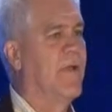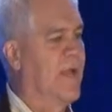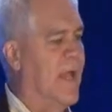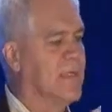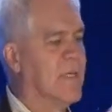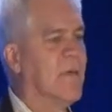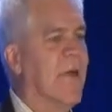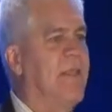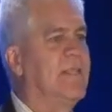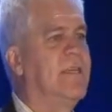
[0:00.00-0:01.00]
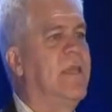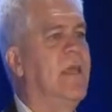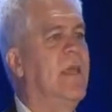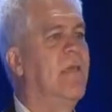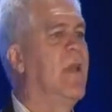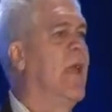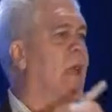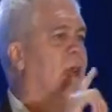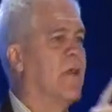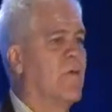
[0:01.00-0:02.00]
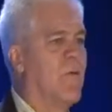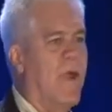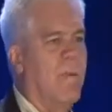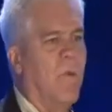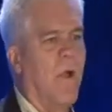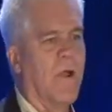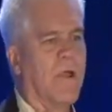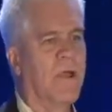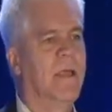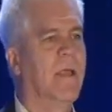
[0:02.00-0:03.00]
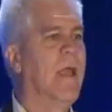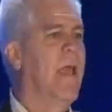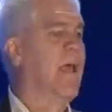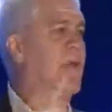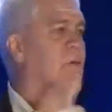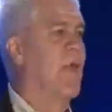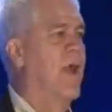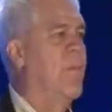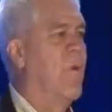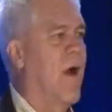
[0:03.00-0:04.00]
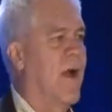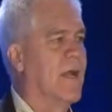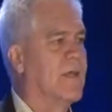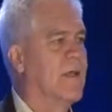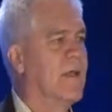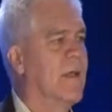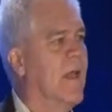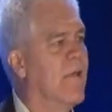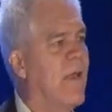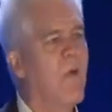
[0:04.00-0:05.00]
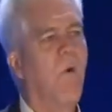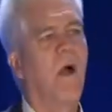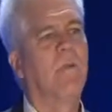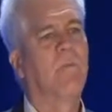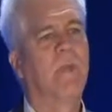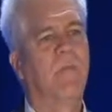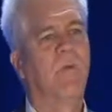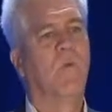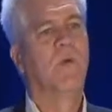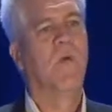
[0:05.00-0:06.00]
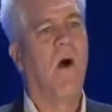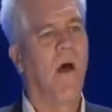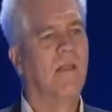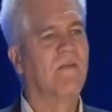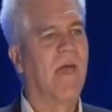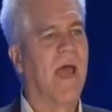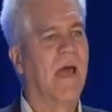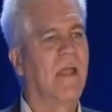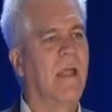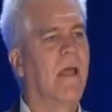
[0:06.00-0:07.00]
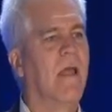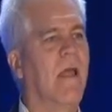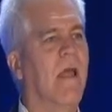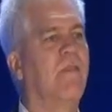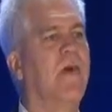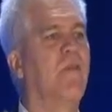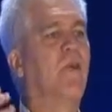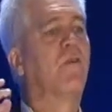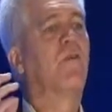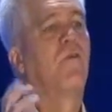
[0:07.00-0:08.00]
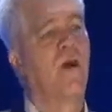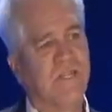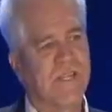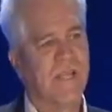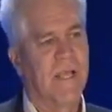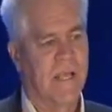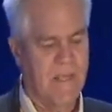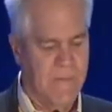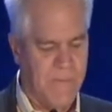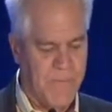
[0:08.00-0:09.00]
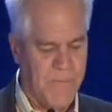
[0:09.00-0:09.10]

that has a great team and a great market and a great product. They want people with all of that that are crushing it.